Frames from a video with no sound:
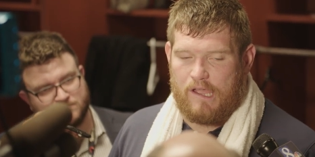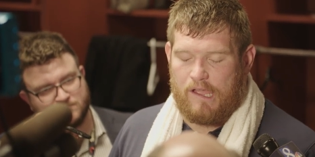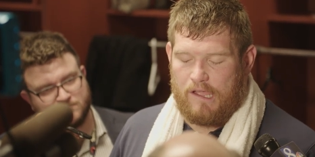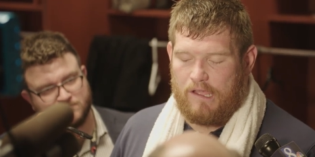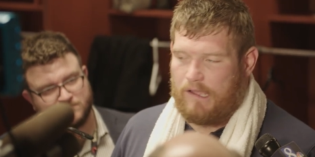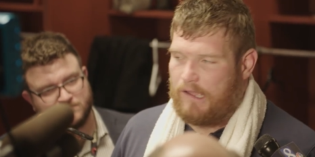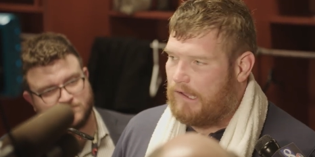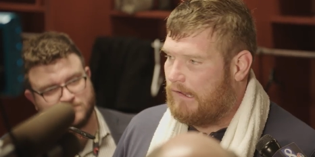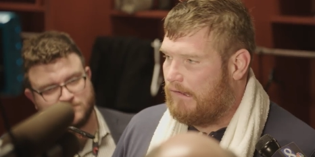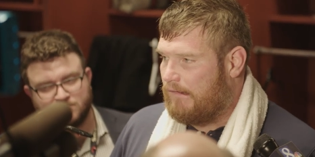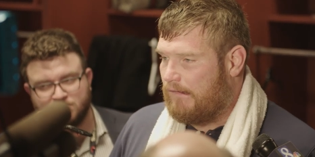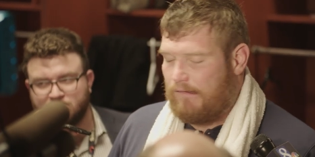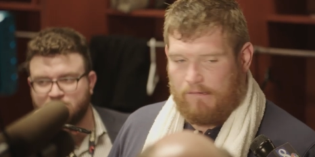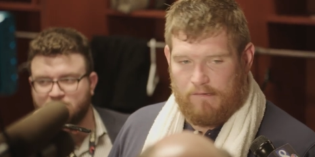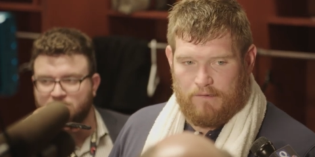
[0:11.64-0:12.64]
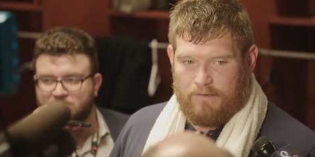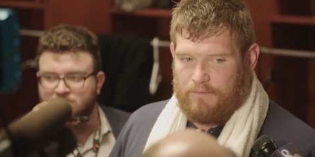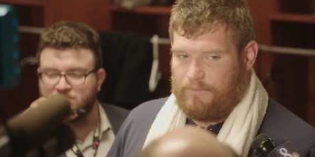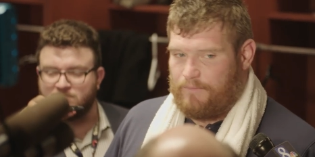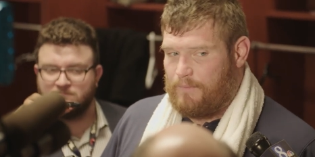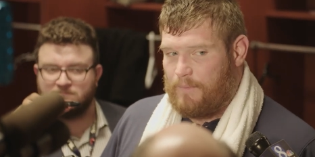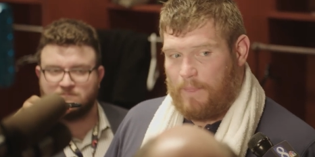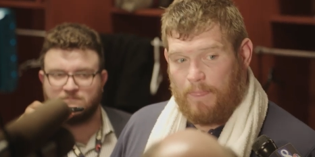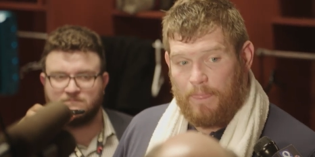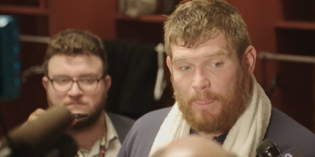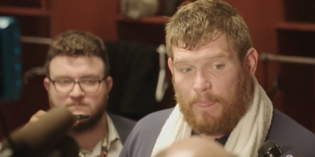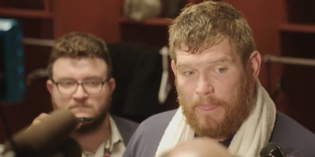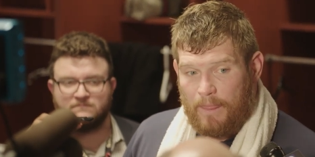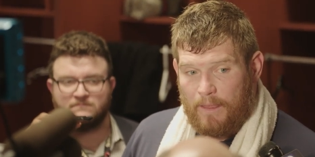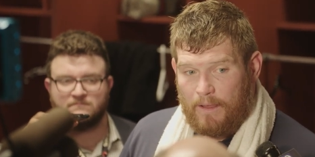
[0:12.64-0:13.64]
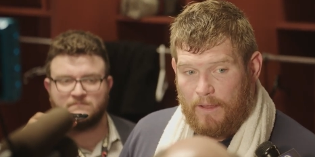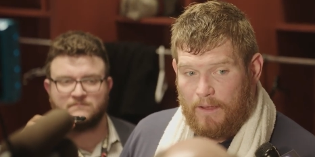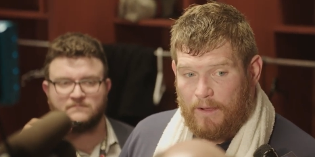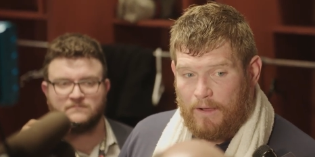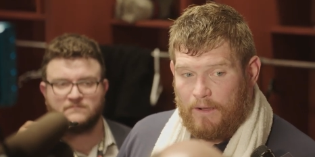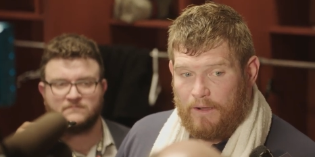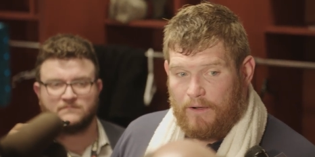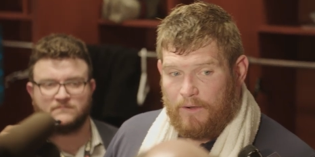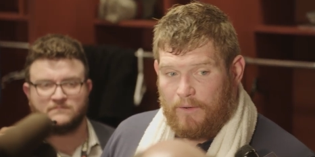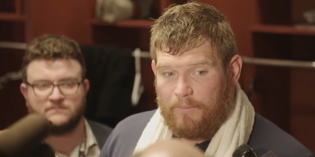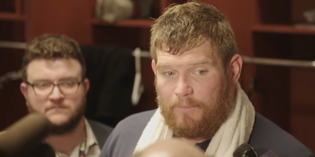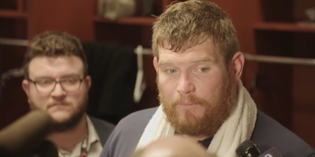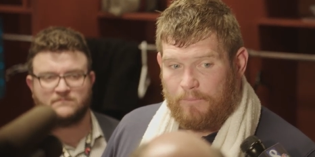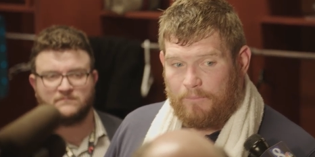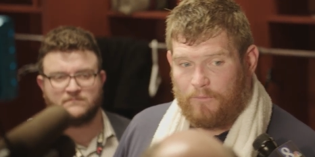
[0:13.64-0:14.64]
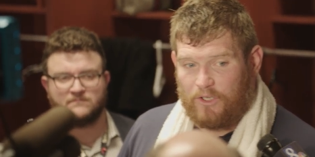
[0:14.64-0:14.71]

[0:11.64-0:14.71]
Speaker 1: Marshal, how long is it going to take for you to get over it?